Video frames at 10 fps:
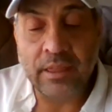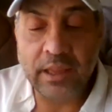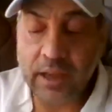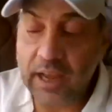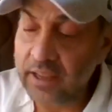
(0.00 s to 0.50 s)

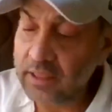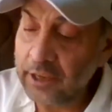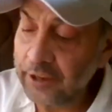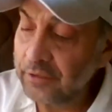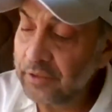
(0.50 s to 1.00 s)
think I
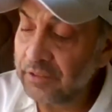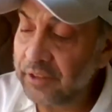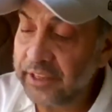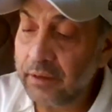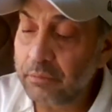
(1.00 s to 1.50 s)
think you need to
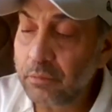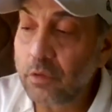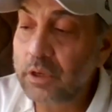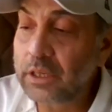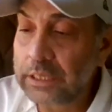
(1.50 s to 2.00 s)
get
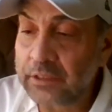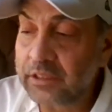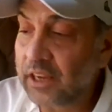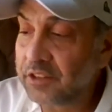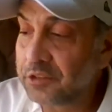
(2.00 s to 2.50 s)
more in
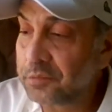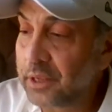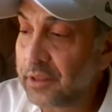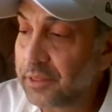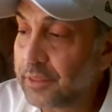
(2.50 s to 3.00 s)
touch
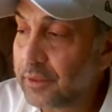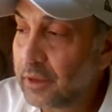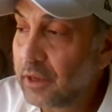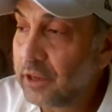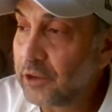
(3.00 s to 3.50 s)
with
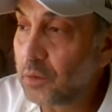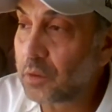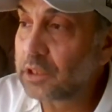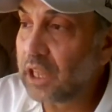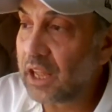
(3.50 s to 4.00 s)
your
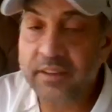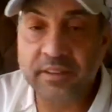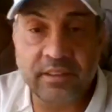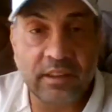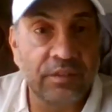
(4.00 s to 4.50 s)

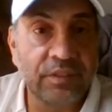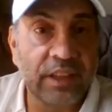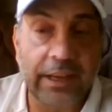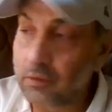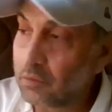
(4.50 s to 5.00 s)
loss of
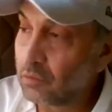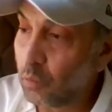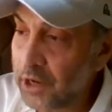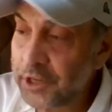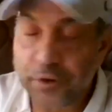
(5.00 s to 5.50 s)
like
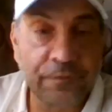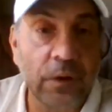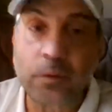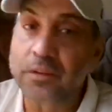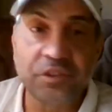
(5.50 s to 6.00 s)
what you're
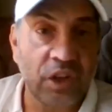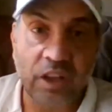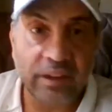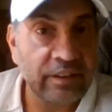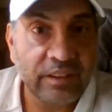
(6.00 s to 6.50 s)
focused
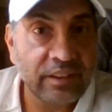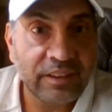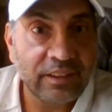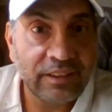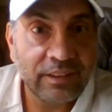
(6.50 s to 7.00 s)

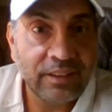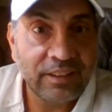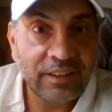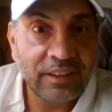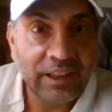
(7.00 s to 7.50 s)
on. Okay.
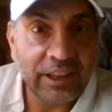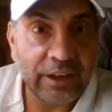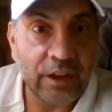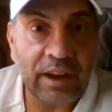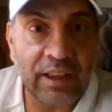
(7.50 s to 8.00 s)
You
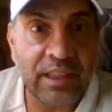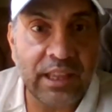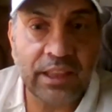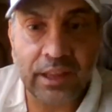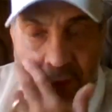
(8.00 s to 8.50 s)
know, I
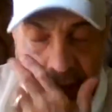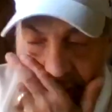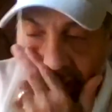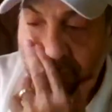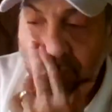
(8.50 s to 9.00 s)
think that
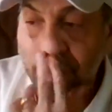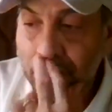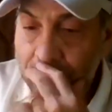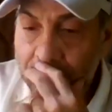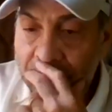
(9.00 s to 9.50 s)
um,
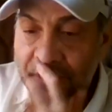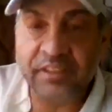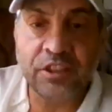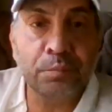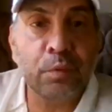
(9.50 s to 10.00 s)

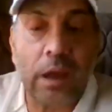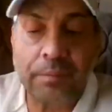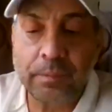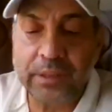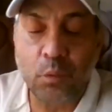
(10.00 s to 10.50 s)
this is
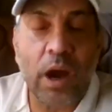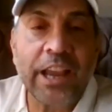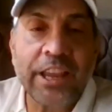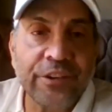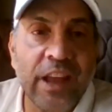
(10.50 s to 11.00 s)
probably why
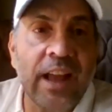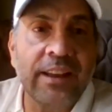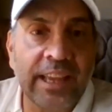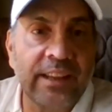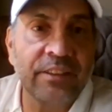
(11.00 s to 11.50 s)
you're
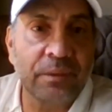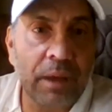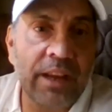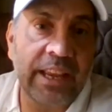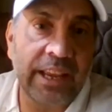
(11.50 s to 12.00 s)
not getting the
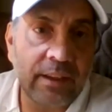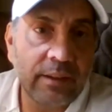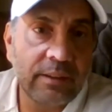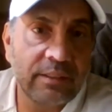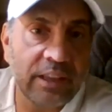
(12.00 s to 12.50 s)
money
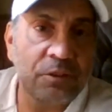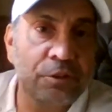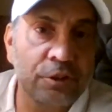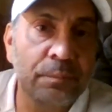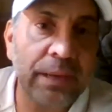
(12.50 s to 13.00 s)
that you
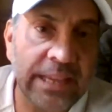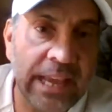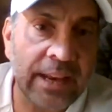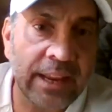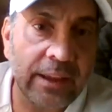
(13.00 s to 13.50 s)
should be
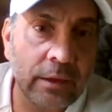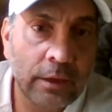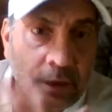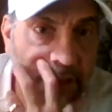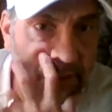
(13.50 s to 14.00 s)
getting
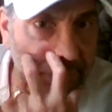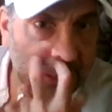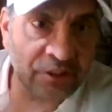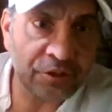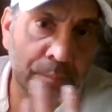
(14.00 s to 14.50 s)
is
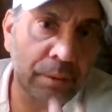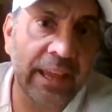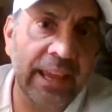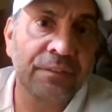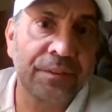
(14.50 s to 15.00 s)
because you're
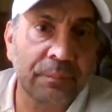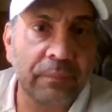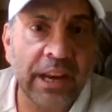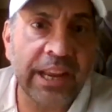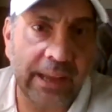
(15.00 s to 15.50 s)
playing for the
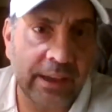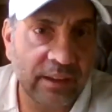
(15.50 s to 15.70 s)
money.